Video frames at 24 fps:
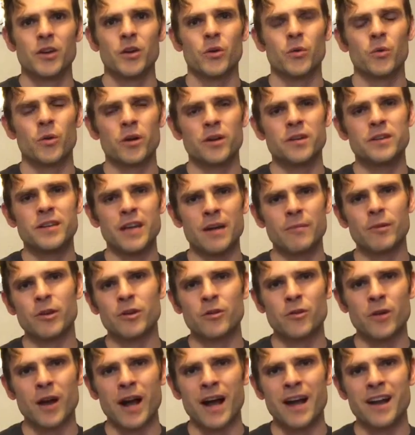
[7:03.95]
where
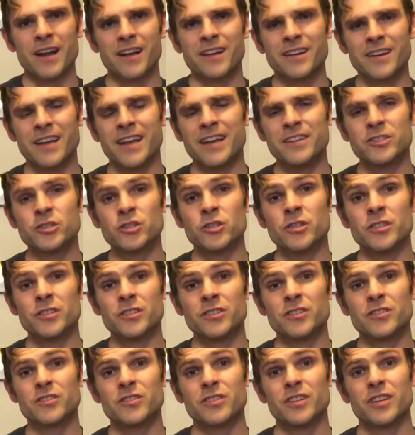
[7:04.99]
democratic
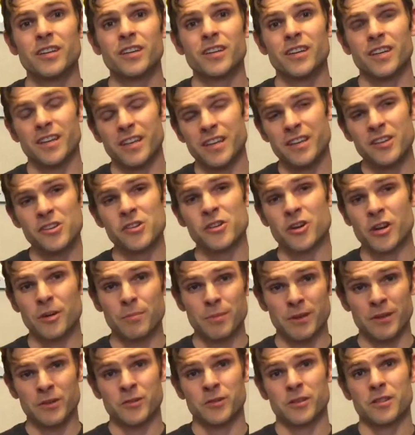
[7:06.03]
nations in Europe
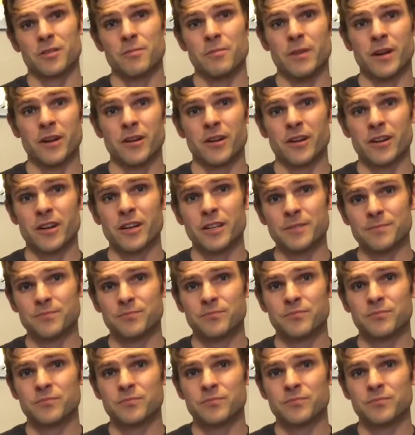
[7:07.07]
and North America